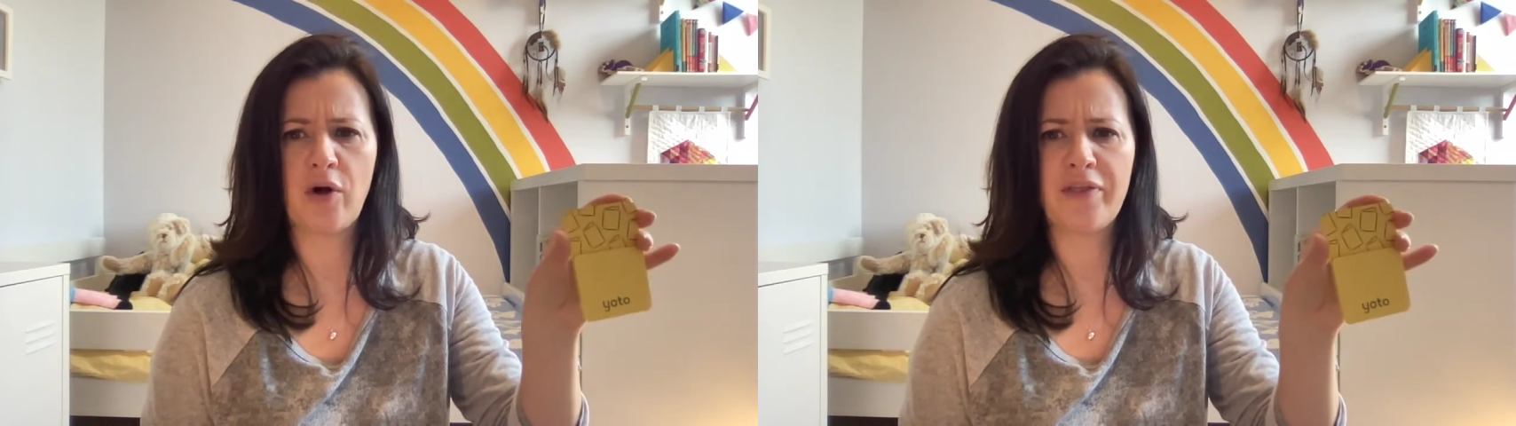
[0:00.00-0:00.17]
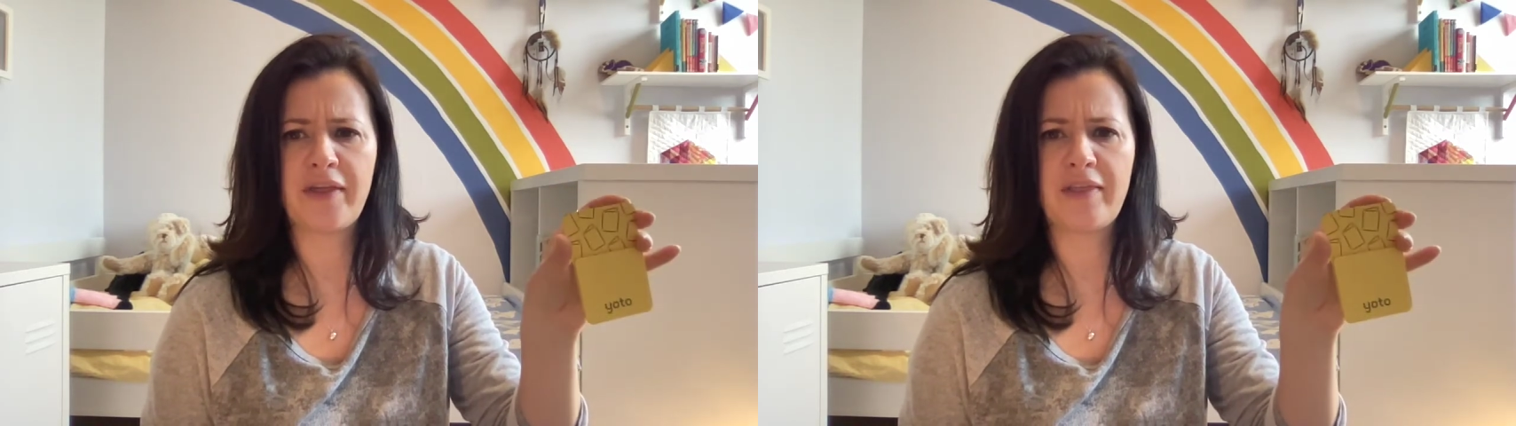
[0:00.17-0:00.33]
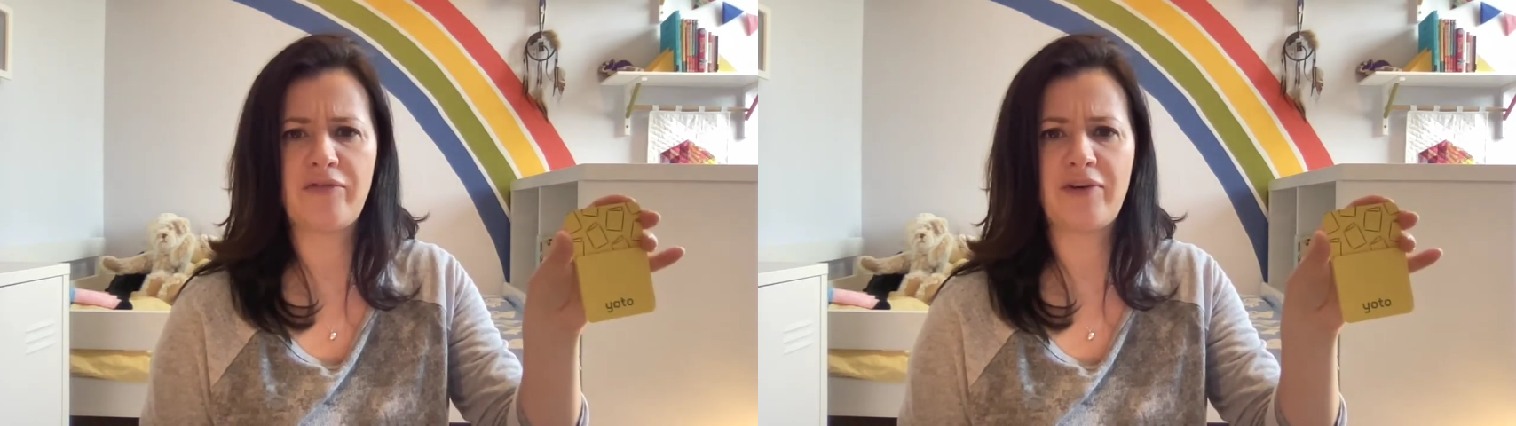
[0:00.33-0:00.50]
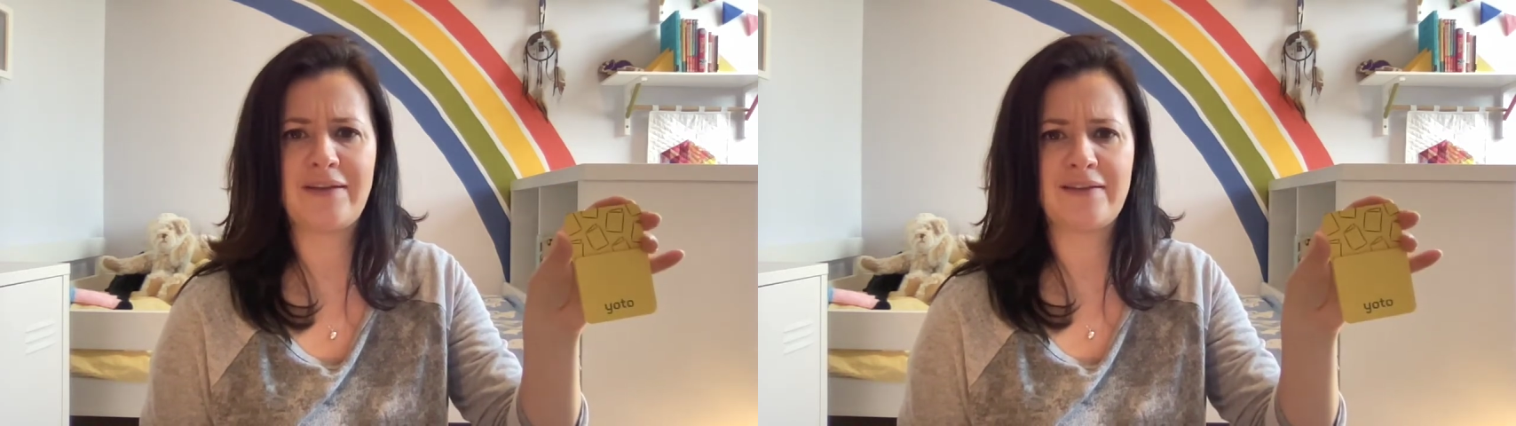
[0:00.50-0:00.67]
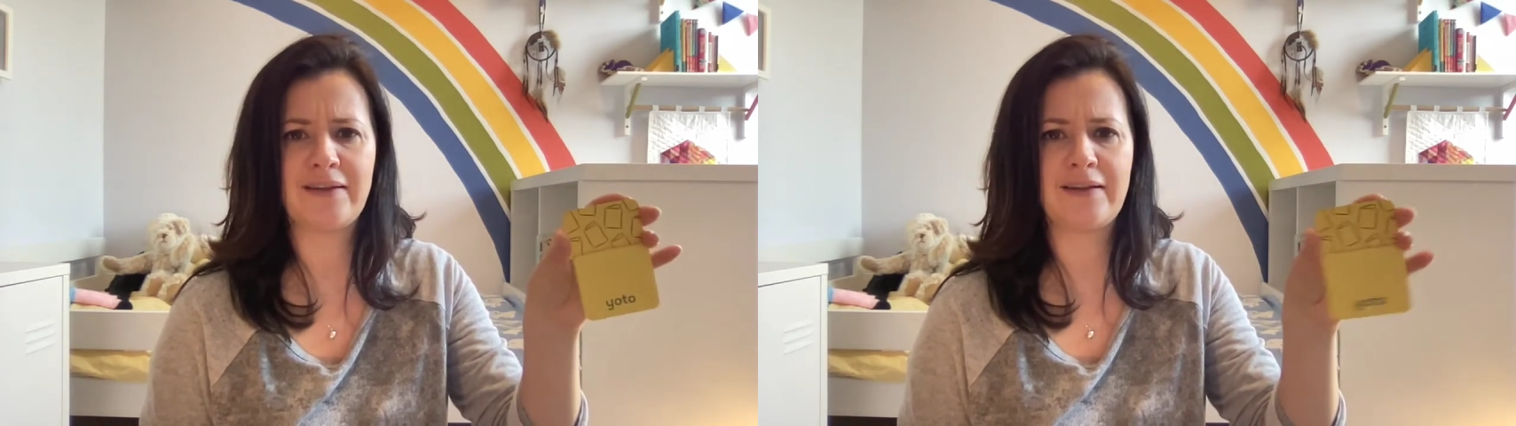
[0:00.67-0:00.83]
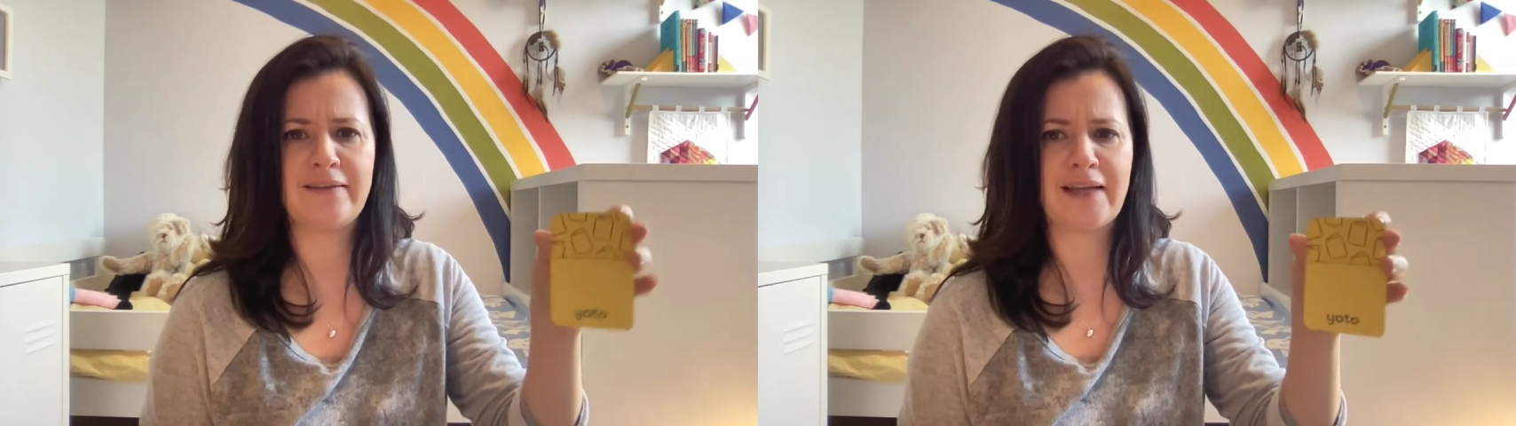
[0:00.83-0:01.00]
I think they're
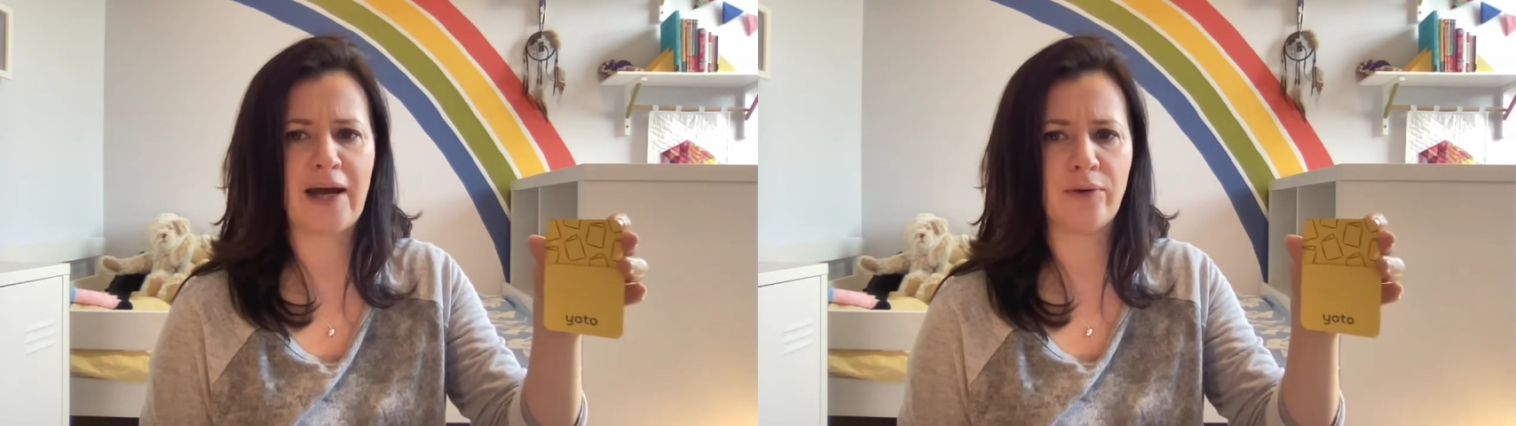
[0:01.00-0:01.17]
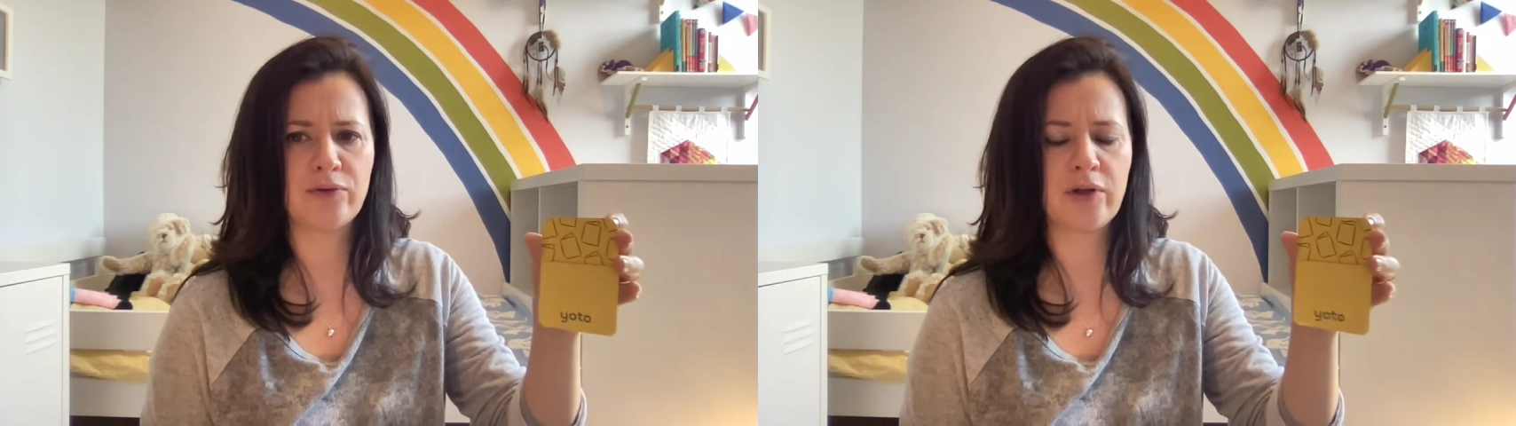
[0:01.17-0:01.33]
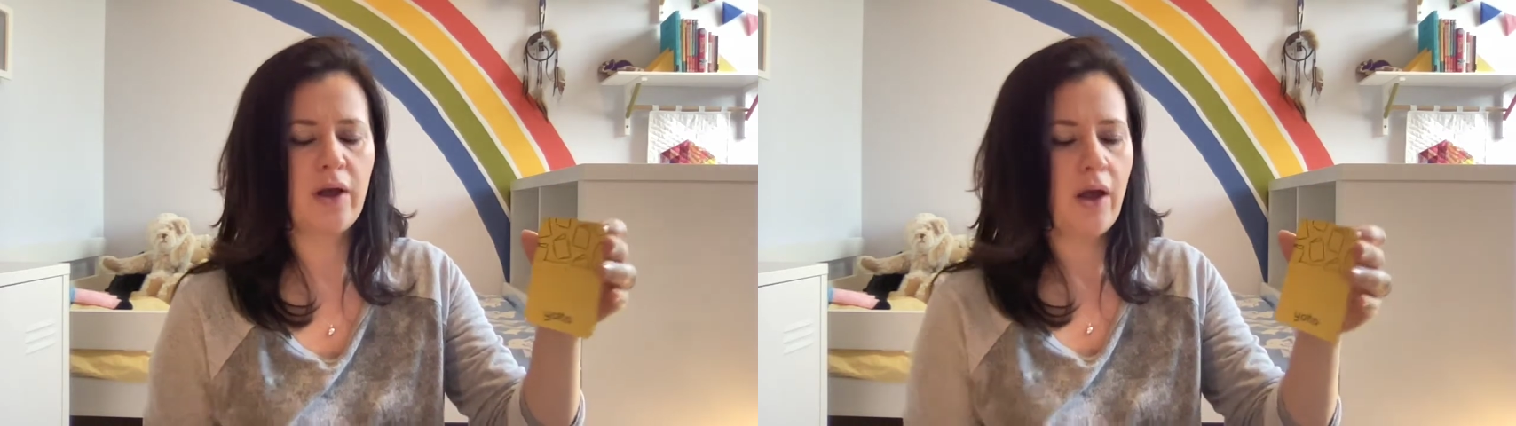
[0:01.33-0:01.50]
phasing these out.